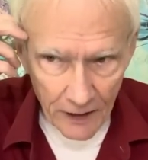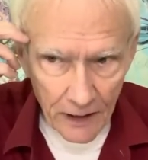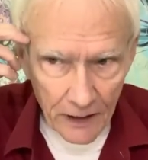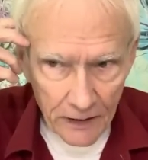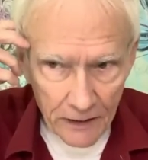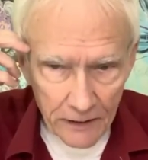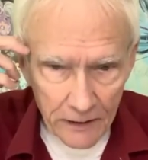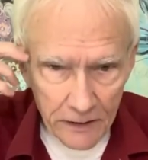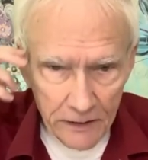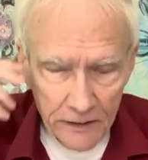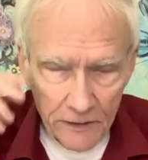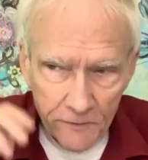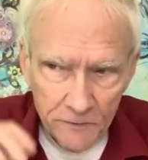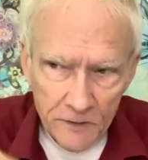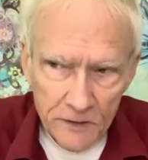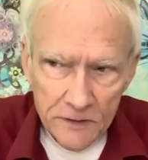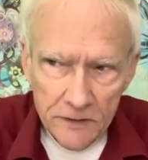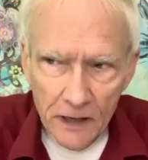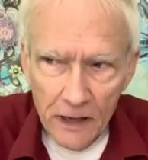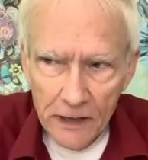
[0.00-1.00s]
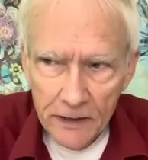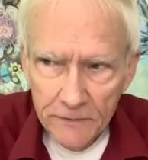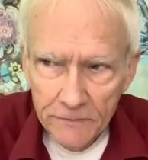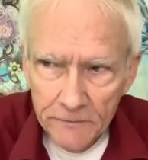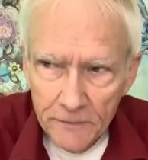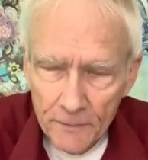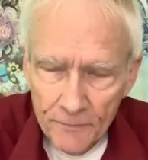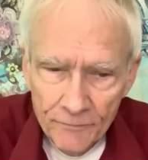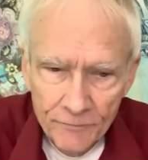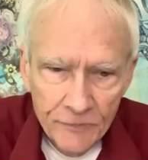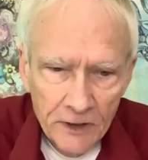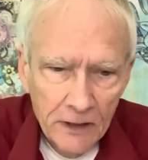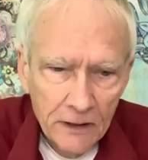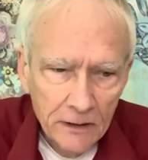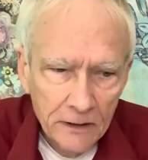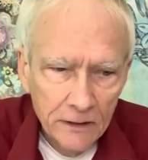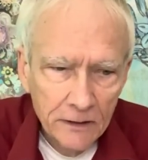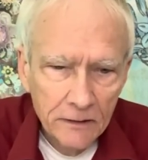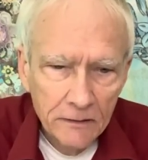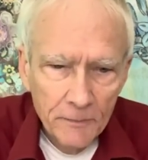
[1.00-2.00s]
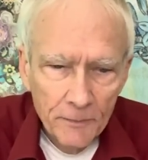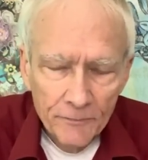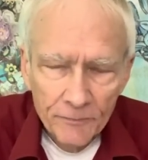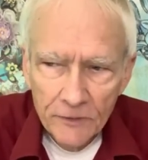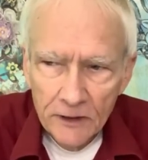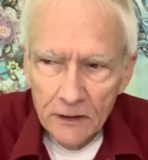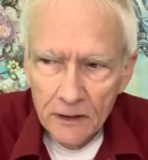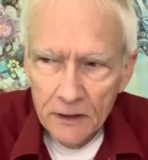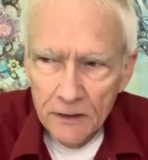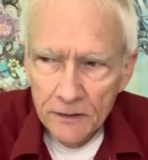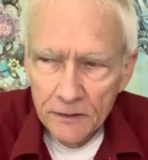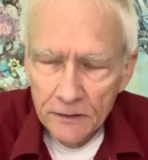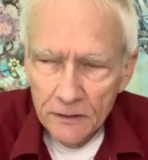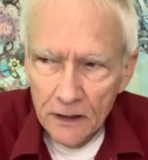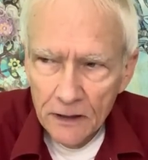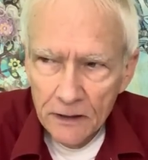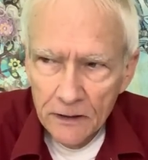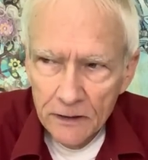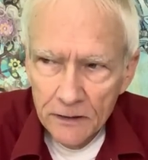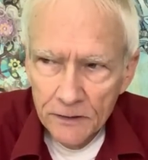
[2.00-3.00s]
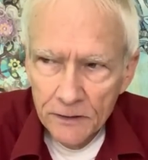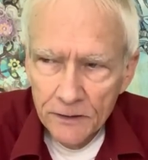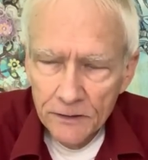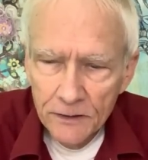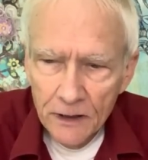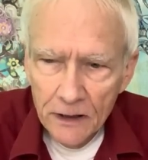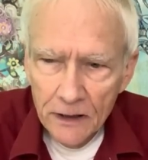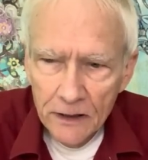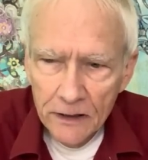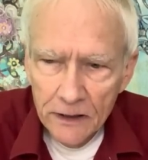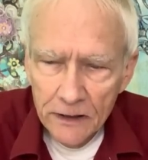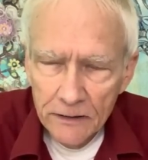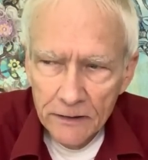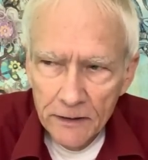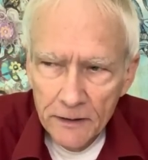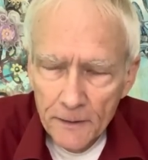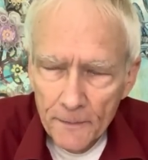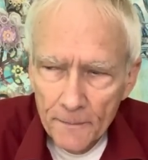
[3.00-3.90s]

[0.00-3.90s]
Life is life. Da, da, da, da, da.